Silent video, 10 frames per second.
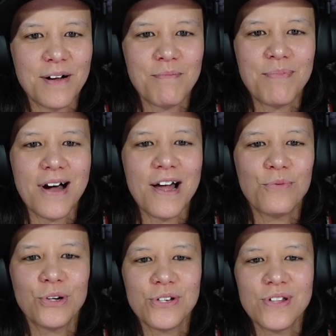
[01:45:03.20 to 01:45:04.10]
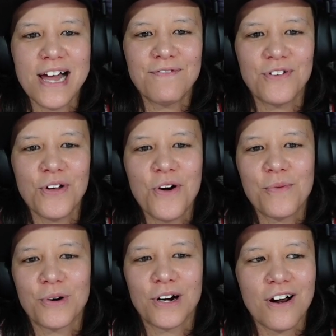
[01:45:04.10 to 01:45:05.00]
but we'll do that for the
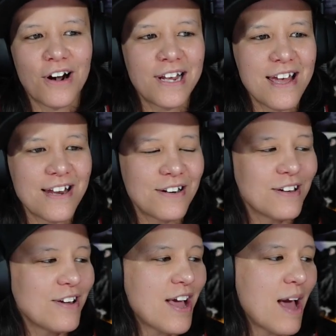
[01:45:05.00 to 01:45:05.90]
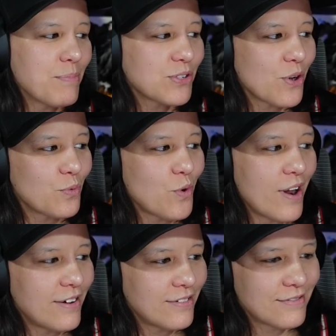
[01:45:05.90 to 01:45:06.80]
homework. Arcane episode one,
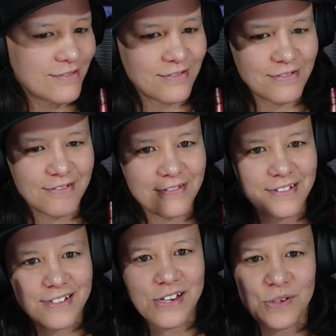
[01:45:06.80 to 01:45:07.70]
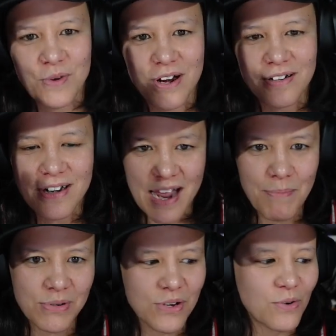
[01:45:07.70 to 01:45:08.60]
season one,
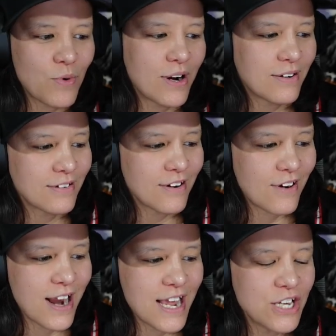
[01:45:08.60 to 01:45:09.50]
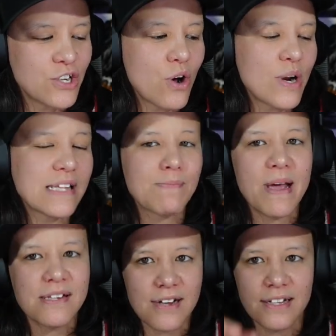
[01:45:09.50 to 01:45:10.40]
episode one. All right. You don't. It's
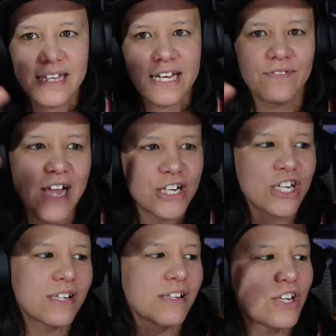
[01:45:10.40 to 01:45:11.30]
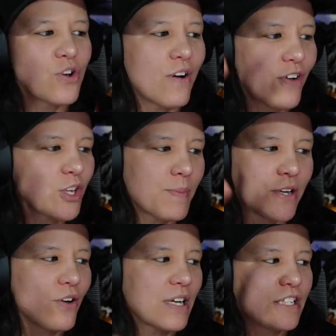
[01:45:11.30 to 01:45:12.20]
based on League of Legends, the universe, but you
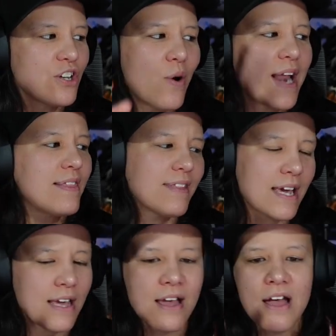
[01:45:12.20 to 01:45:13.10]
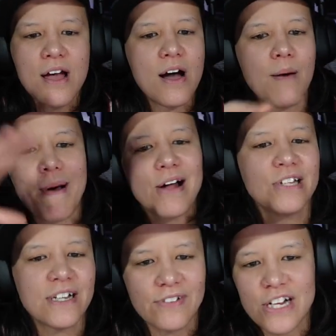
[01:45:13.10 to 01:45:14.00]
don't need to know anything about
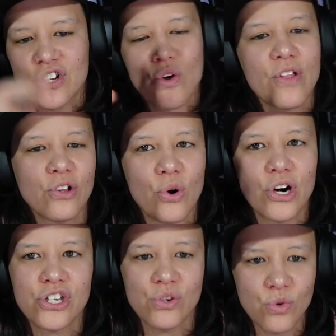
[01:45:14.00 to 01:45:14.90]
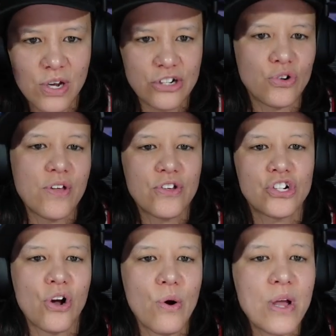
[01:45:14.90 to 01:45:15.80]
League of Legends or the lore to enjoy the
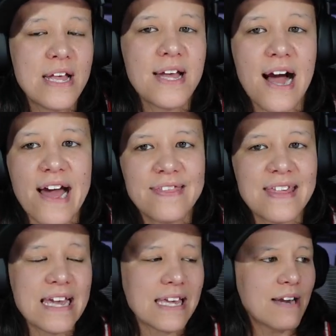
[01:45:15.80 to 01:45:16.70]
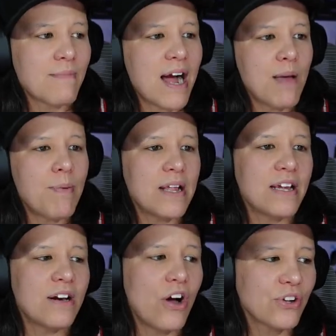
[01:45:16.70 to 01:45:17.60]
show. I think, in my
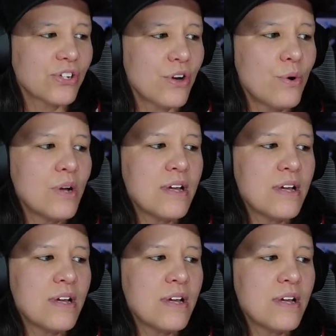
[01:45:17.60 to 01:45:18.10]
opinion, also